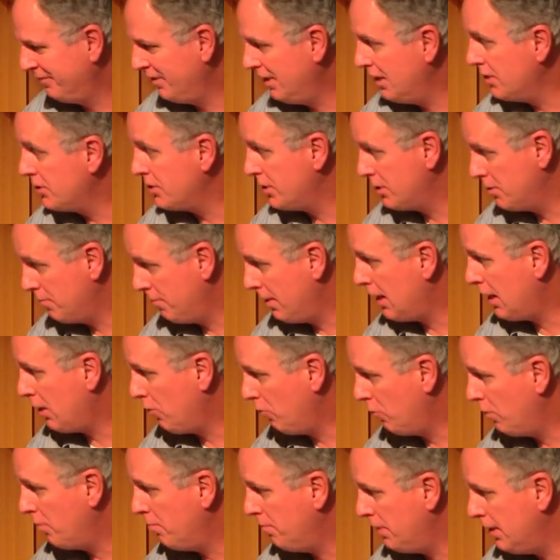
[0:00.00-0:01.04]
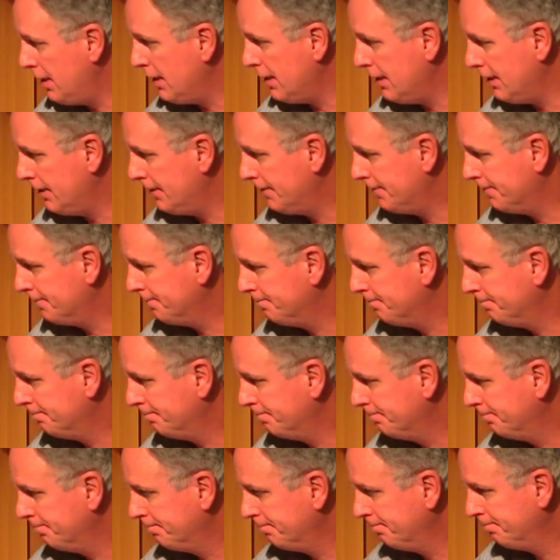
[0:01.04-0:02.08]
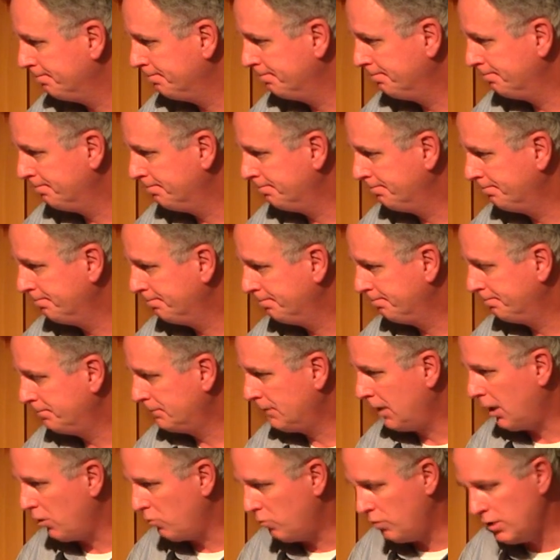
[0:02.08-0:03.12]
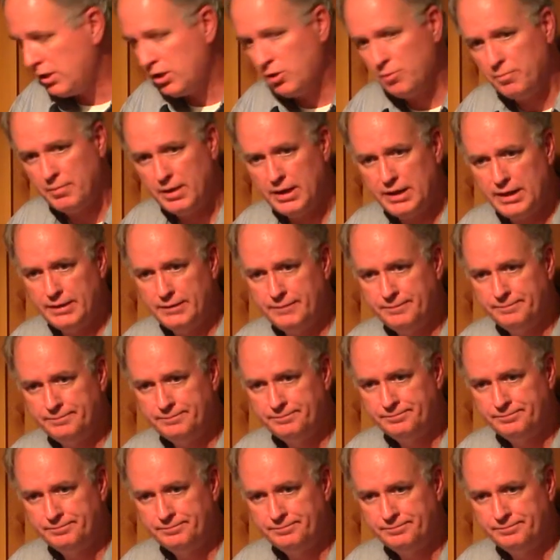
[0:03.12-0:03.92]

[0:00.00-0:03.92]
This is the man I want to be. A real man.